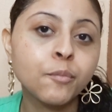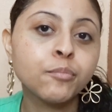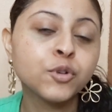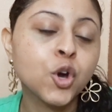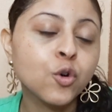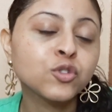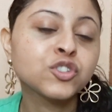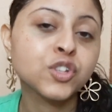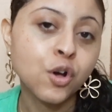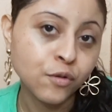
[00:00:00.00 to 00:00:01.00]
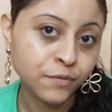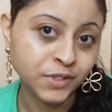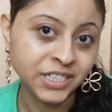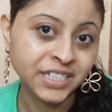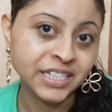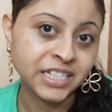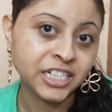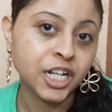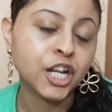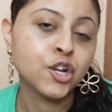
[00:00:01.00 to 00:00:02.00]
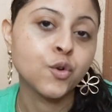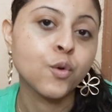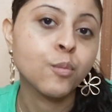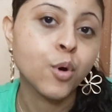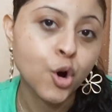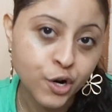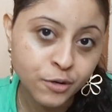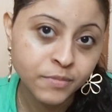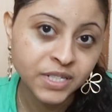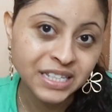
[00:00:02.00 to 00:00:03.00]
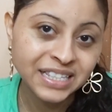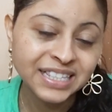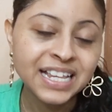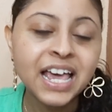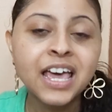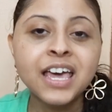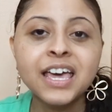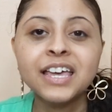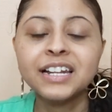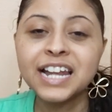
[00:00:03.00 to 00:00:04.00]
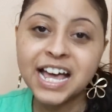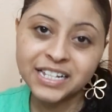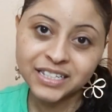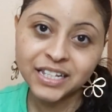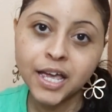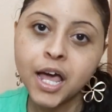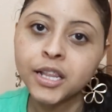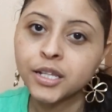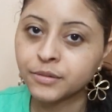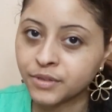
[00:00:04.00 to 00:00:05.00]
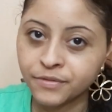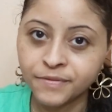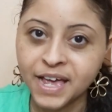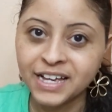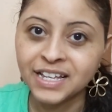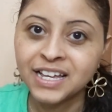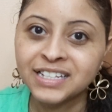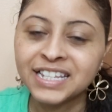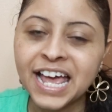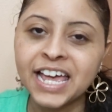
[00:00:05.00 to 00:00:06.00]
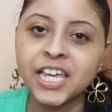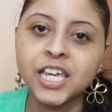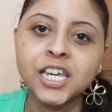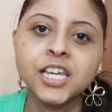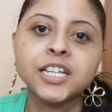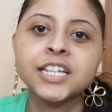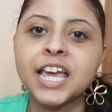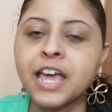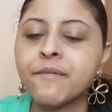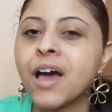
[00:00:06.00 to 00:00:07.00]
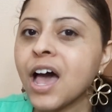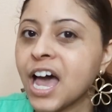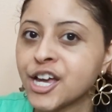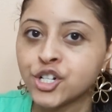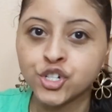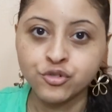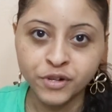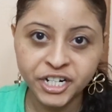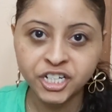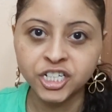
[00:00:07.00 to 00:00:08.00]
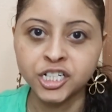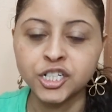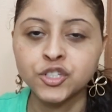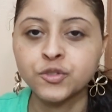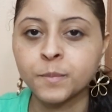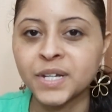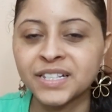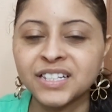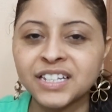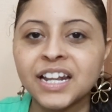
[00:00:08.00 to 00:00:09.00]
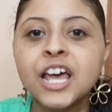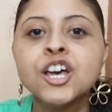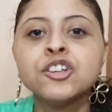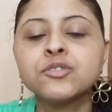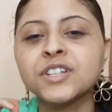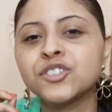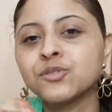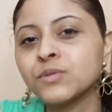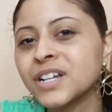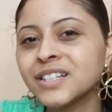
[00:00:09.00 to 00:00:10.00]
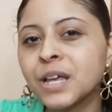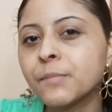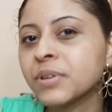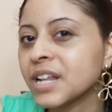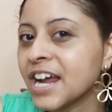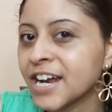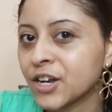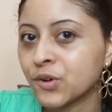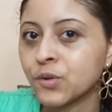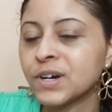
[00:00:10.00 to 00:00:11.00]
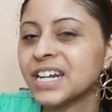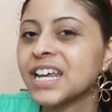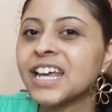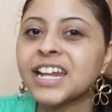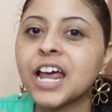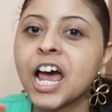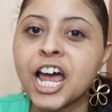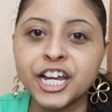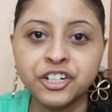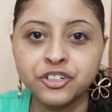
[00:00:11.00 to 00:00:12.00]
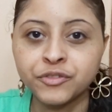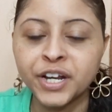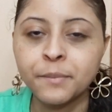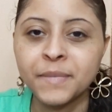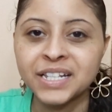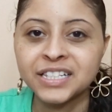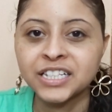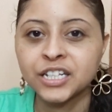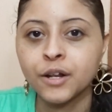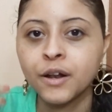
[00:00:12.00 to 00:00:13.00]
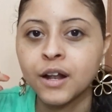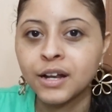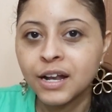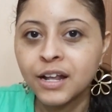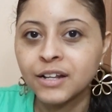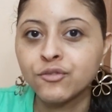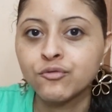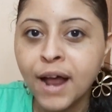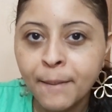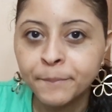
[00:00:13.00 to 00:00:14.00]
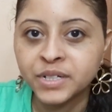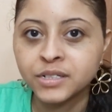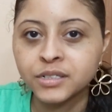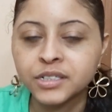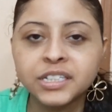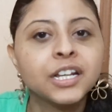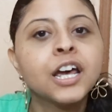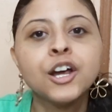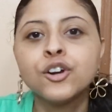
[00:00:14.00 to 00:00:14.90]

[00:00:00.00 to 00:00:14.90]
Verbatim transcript: no solvents is in it and no parabens. And lastly, I love the fact that it gave hydration to my skin. So as soon as I applied it on, it hydrated my skin rapidly.